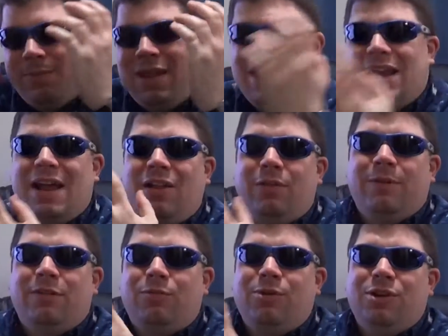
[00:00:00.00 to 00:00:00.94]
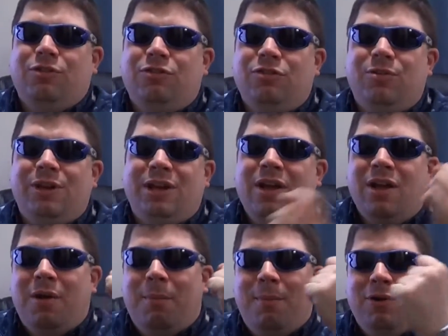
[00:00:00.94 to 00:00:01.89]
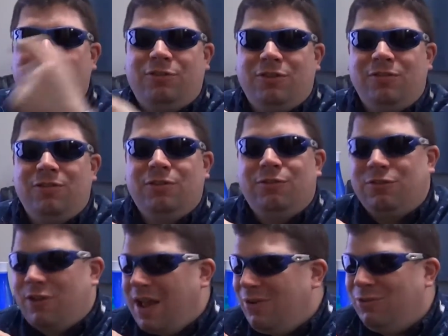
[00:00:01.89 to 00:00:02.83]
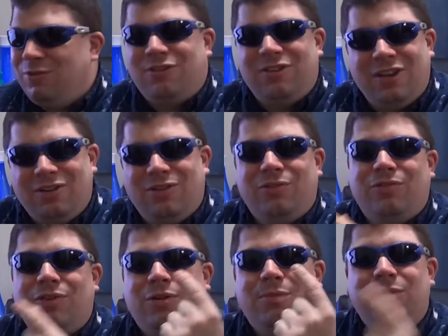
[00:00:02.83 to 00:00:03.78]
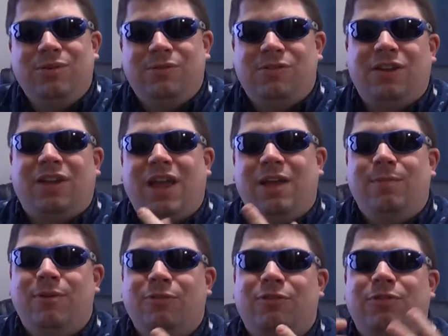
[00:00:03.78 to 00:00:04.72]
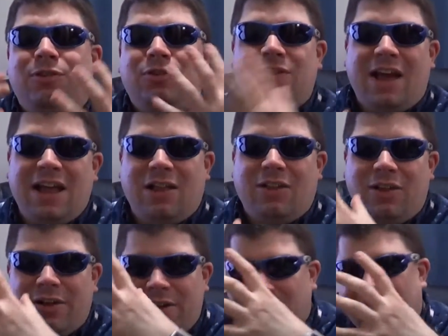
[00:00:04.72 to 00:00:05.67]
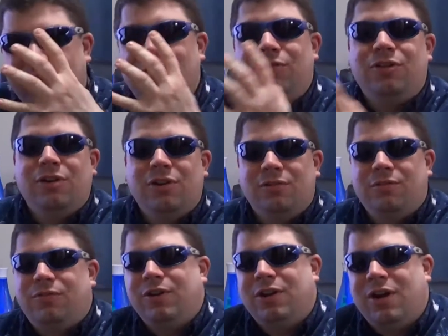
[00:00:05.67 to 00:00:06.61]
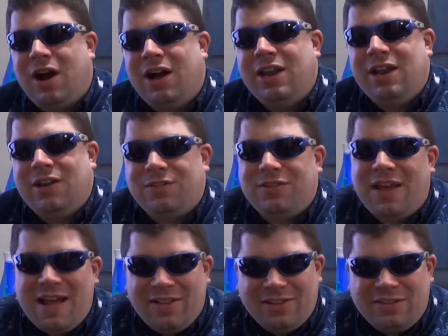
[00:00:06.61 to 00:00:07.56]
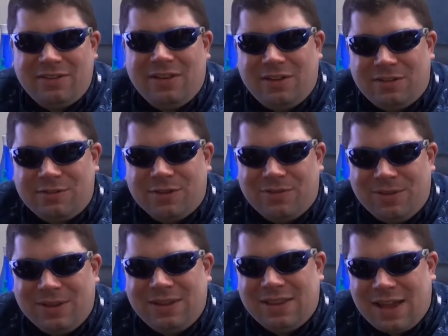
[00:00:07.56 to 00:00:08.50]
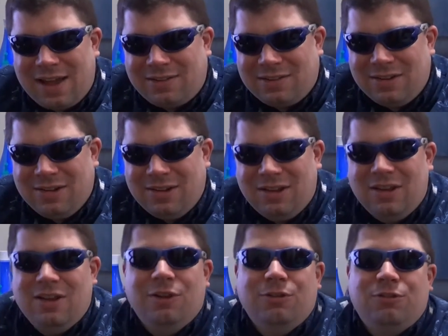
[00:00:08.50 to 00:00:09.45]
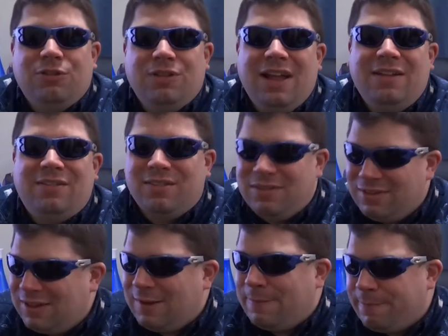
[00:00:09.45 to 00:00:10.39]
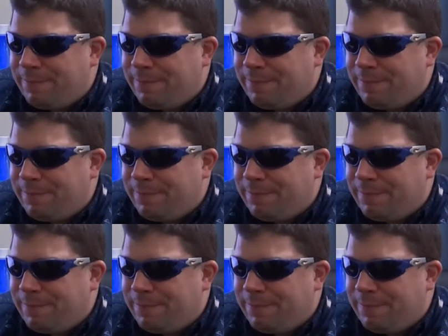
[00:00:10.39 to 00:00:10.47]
main elements of what you're doing. Most of your sound signal for your music and most of your dialogue for your on-air talent and stuff like that. So that's the thing.